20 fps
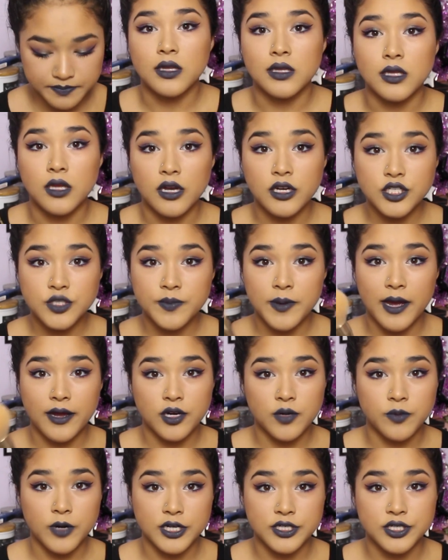Large
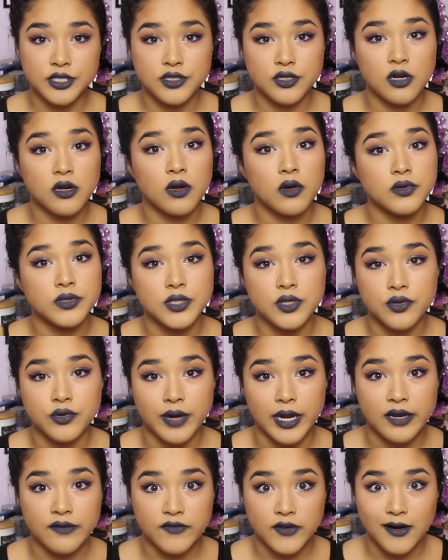powder brushes are also
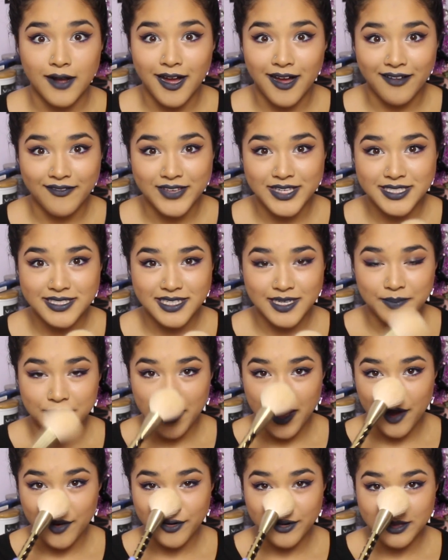great for obviously
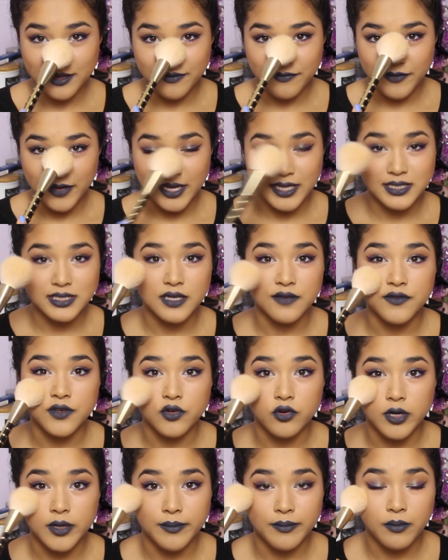powdering the face if
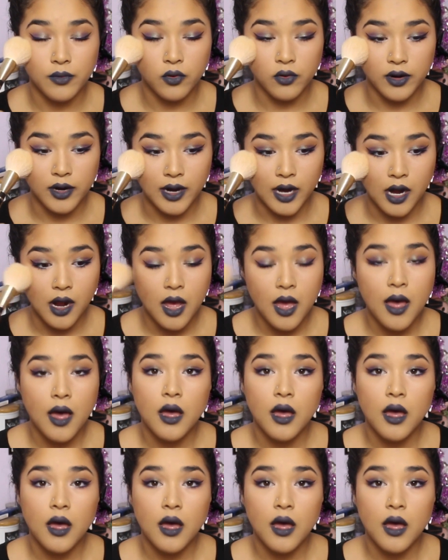you are more